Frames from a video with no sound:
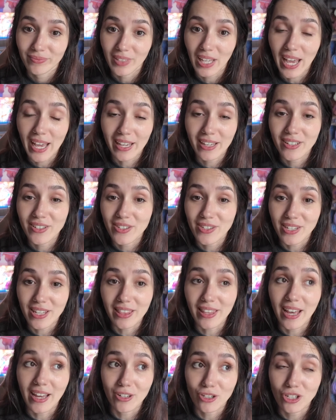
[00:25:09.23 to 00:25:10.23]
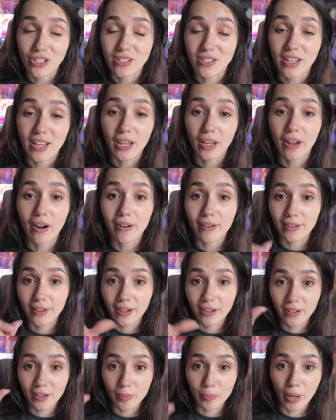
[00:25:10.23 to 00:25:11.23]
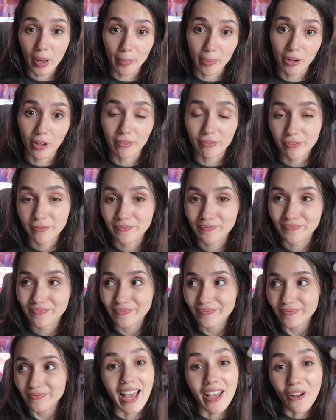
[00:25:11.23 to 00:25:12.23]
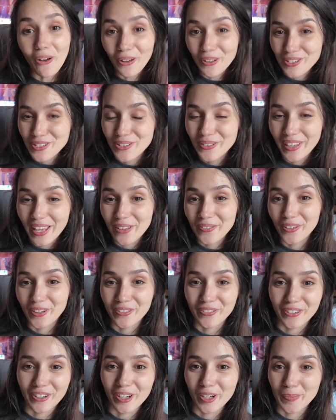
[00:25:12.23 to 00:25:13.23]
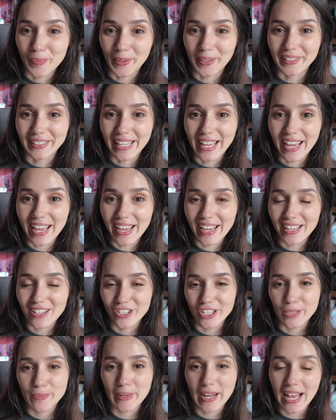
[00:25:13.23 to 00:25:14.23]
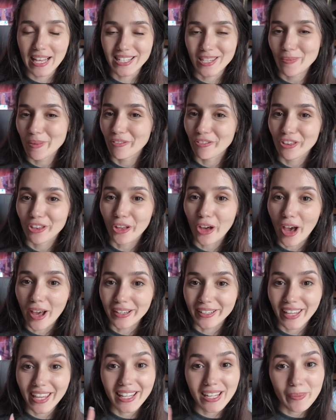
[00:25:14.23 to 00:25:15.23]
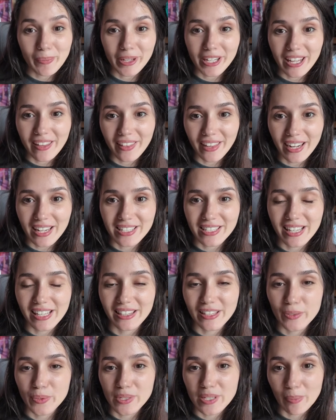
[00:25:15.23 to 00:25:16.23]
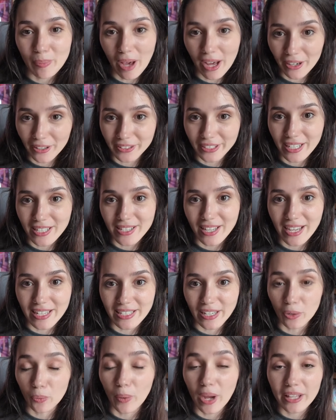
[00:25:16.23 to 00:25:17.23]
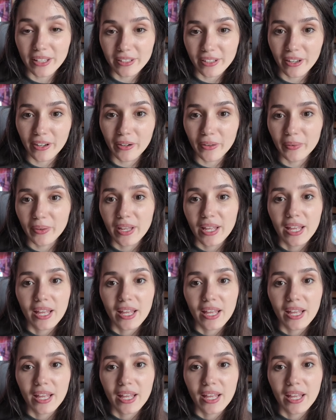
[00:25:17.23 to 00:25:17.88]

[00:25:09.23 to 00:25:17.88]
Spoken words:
I can see that just like popping off. I also gave her for her birthday, she's been asking me for the cotton candy bunny that I did. This was a pattern test I did a while ago.